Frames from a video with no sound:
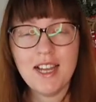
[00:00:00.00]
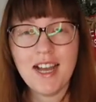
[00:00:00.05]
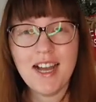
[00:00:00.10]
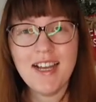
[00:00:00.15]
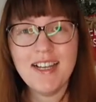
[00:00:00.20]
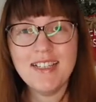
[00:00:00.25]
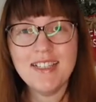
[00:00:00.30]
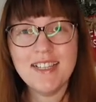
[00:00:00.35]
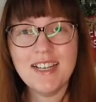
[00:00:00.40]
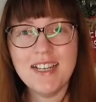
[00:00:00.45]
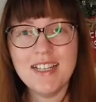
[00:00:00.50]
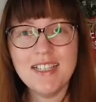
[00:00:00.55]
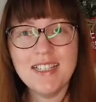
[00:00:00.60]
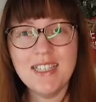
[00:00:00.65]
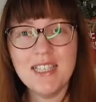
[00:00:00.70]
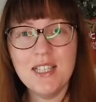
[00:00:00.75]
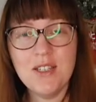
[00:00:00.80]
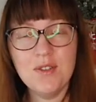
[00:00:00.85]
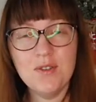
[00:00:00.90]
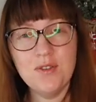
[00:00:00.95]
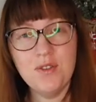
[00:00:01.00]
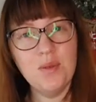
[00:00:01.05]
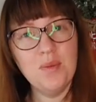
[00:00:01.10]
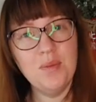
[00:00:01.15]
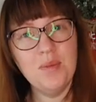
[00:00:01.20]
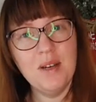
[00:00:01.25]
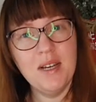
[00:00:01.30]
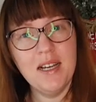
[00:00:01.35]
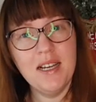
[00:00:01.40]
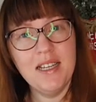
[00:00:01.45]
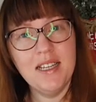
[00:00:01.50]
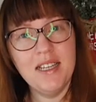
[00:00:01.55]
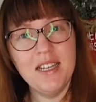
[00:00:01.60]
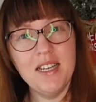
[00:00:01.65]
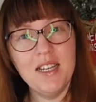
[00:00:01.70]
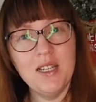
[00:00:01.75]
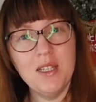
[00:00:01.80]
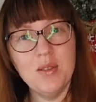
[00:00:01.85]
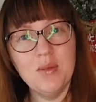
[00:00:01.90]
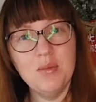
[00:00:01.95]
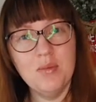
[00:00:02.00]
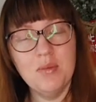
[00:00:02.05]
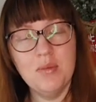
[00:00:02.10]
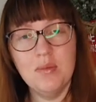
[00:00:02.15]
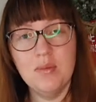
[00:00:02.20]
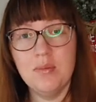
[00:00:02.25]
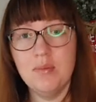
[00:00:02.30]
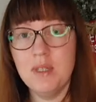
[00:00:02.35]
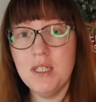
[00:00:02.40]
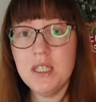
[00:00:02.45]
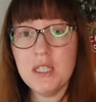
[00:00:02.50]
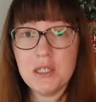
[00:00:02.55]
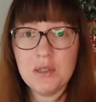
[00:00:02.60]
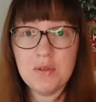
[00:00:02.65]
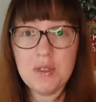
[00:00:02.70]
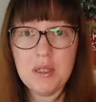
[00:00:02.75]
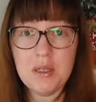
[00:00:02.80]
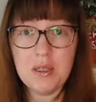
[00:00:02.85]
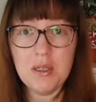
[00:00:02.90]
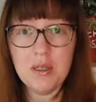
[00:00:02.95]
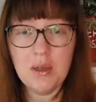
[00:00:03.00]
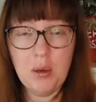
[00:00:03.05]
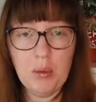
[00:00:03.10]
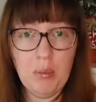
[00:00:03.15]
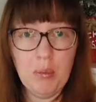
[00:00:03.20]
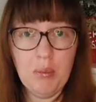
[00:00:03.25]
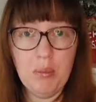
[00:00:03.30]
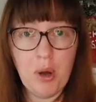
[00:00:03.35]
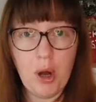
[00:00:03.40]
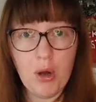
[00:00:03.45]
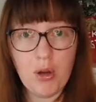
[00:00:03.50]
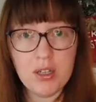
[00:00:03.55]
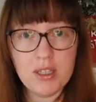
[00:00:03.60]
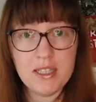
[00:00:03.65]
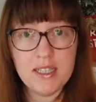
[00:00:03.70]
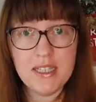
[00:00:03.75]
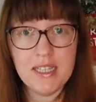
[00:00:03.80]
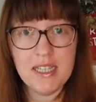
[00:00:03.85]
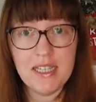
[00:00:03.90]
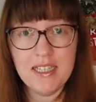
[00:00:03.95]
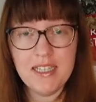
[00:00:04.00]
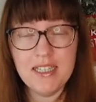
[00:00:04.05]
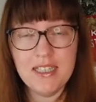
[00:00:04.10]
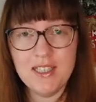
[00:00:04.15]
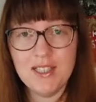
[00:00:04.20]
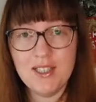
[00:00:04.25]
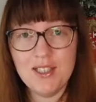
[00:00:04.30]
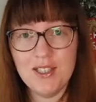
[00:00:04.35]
guys, that's it for my mystery unboxing.